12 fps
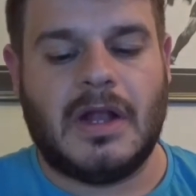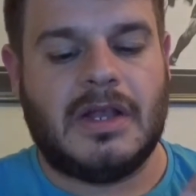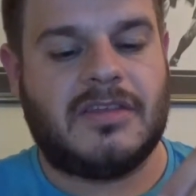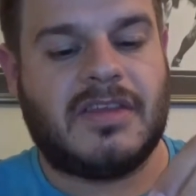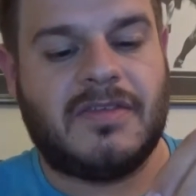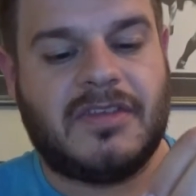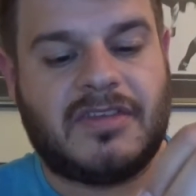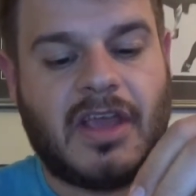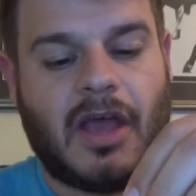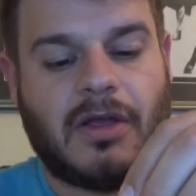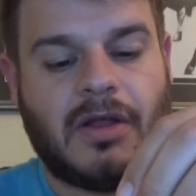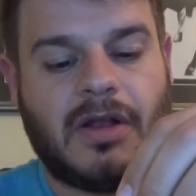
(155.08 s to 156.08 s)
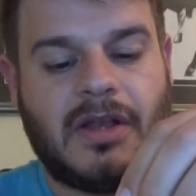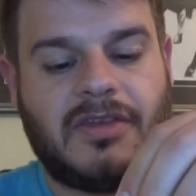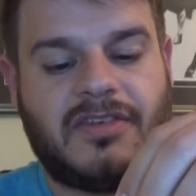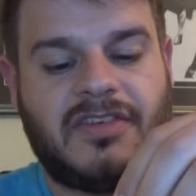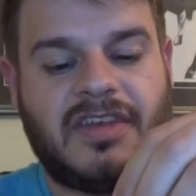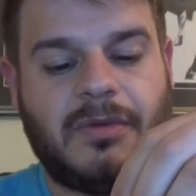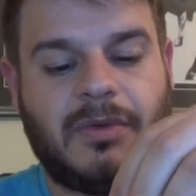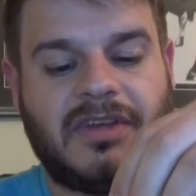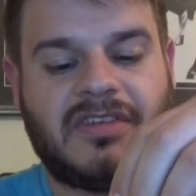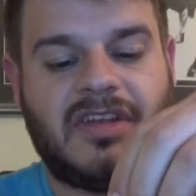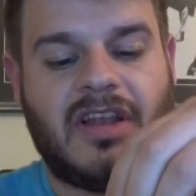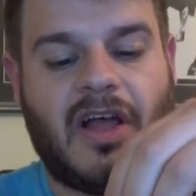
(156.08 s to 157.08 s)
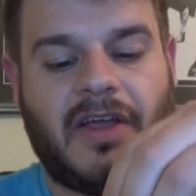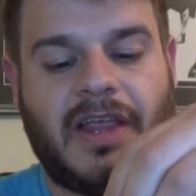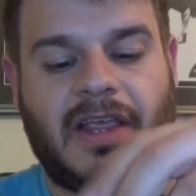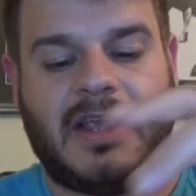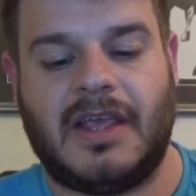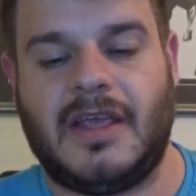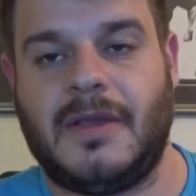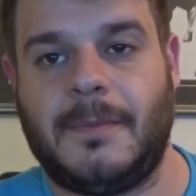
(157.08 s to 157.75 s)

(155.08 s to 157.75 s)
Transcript: Let's give this a go. Let's see what it's like.